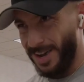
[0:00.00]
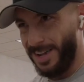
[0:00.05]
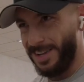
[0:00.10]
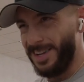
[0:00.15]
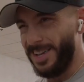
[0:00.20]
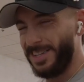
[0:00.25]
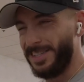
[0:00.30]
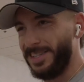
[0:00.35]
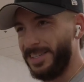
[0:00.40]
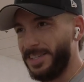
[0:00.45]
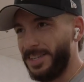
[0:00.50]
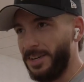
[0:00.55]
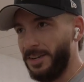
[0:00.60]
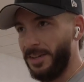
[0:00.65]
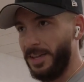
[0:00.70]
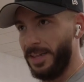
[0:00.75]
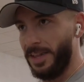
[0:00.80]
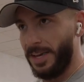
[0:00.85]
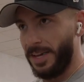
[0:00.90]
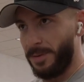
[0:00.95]
not
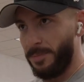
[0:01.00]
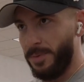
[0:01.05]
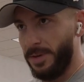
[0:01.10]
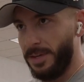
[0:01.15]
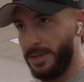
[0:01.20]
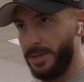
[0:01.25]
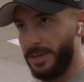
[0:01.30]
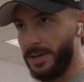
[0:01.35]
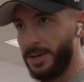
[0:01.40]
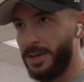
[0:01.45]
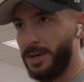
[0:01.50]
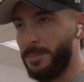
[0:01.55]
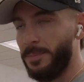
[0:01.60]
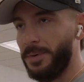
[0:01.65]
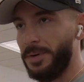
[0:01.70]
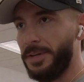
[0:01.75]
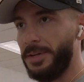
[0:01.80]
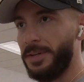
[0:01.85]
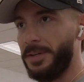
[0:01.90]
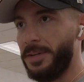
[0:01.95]
necessarily like pinky up,
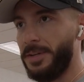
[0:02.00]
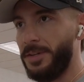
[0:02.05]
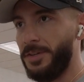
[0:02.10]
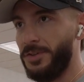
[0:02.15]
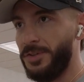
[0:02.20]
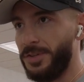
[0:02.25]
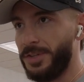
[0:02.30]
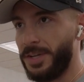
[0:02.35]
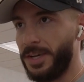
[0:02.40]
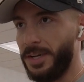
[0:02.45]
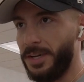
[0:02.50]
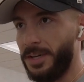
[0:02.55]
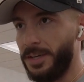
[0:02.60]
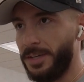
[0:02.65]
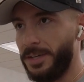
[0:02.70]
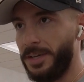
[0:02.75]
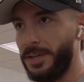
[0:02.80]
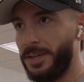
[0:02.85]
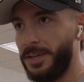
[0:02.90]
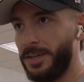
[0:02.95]
but just kind of
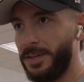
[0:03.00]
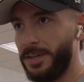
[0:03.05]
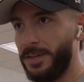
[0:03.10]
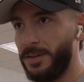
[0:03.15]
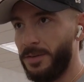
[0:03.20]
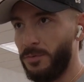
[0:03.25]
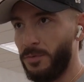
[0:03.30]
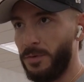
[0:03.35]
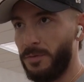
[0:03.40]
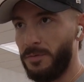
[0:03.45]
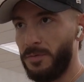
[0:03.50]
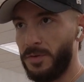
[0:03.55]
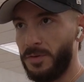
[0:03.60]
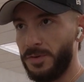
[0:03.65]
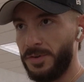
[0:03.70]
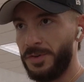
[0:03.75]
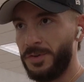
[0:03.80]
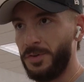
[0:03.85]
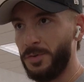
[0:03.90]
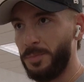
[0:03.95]

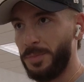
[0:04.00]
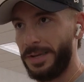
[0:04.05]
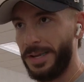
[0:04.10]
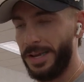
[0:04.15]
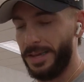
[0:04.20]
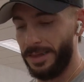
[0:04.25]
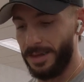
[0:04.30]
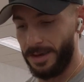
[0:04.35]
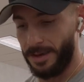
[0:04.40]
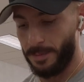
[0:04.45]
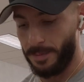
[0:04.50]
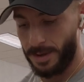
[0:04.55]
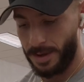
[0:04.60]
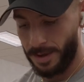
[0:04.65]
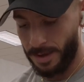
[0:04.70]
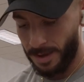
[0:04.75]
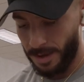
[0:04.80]
reverse supinate them.